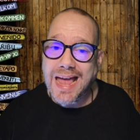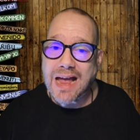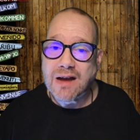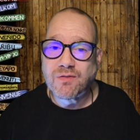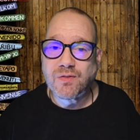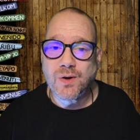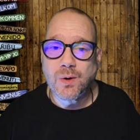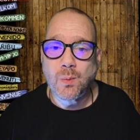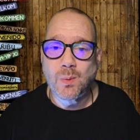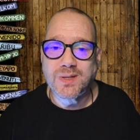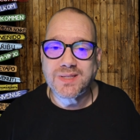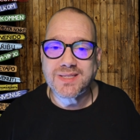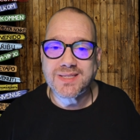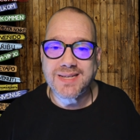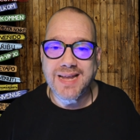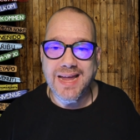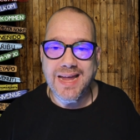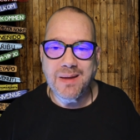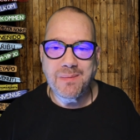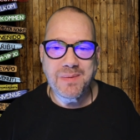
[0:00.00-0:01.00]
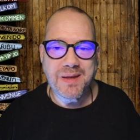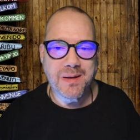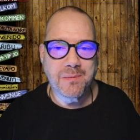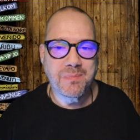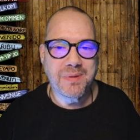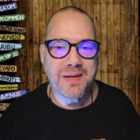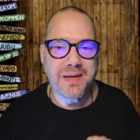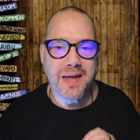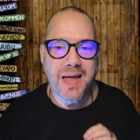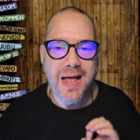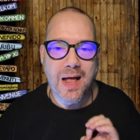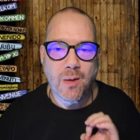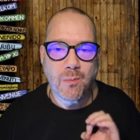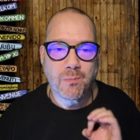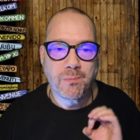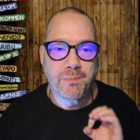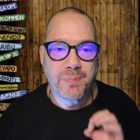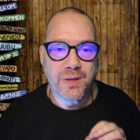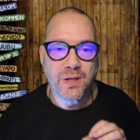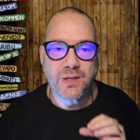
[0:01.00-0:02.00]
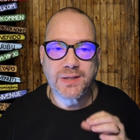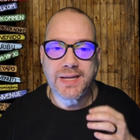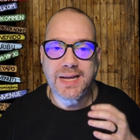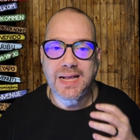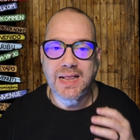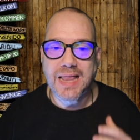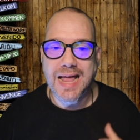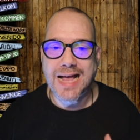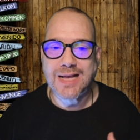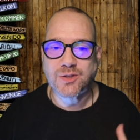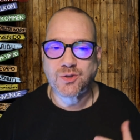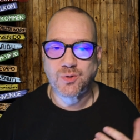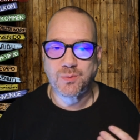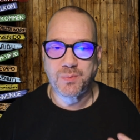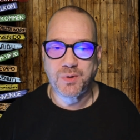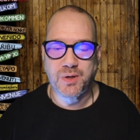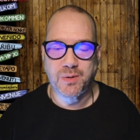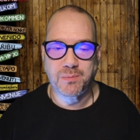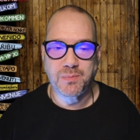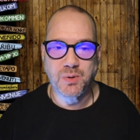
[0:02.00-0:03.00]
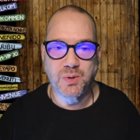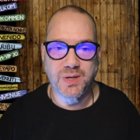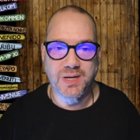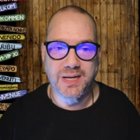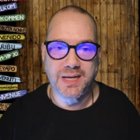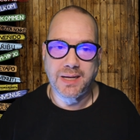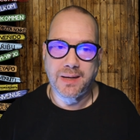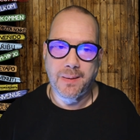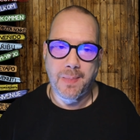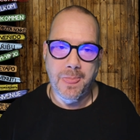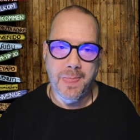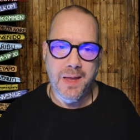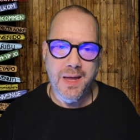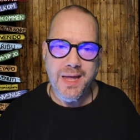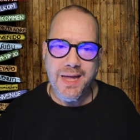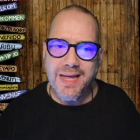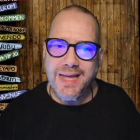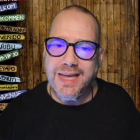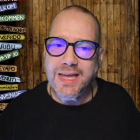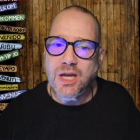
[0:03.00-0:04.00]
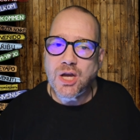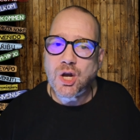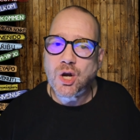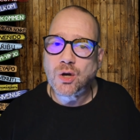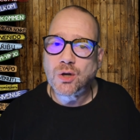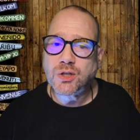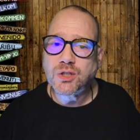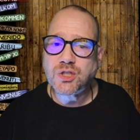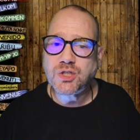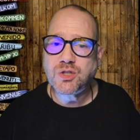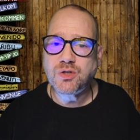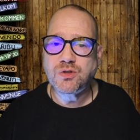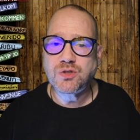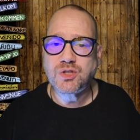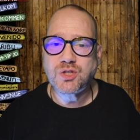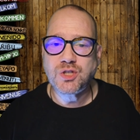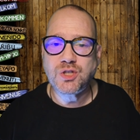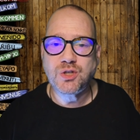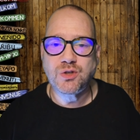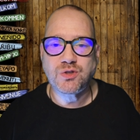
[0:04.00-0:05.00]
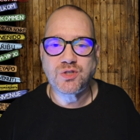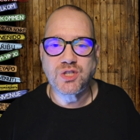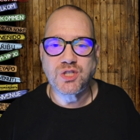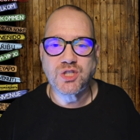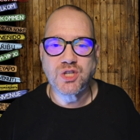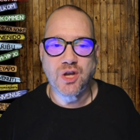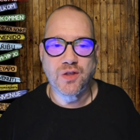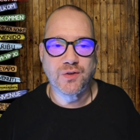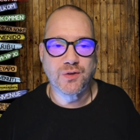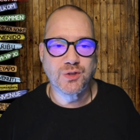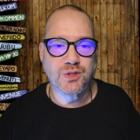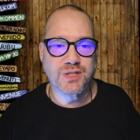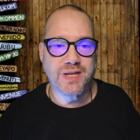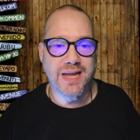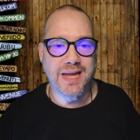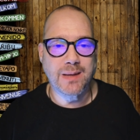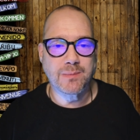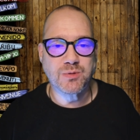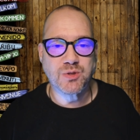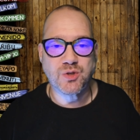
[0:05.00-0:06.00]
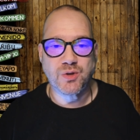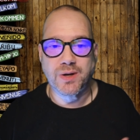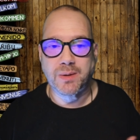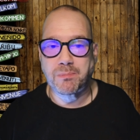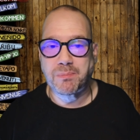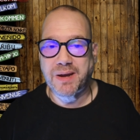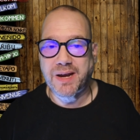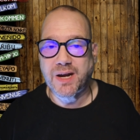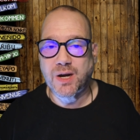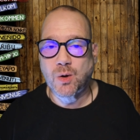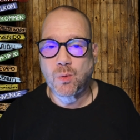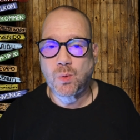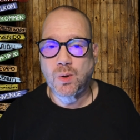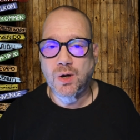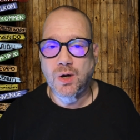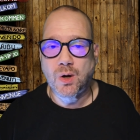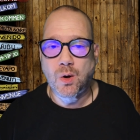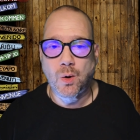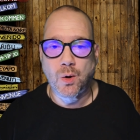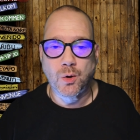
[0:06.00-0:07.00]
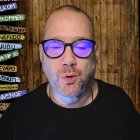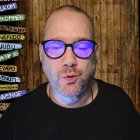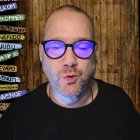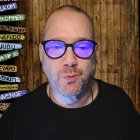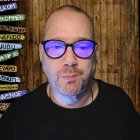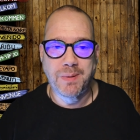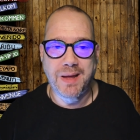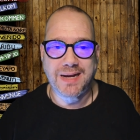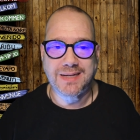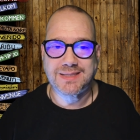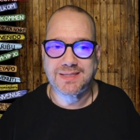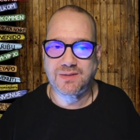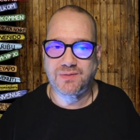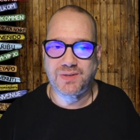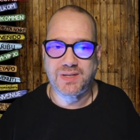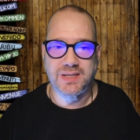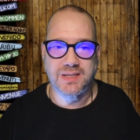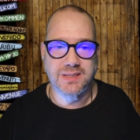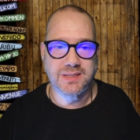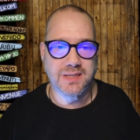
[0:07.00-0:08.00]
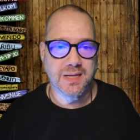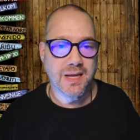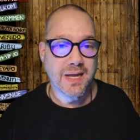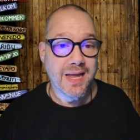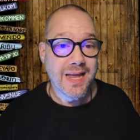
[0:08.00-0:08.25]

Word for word: everyone's name can be, help build a classroom community. Encourage students to use each other's names during pair work or group activities.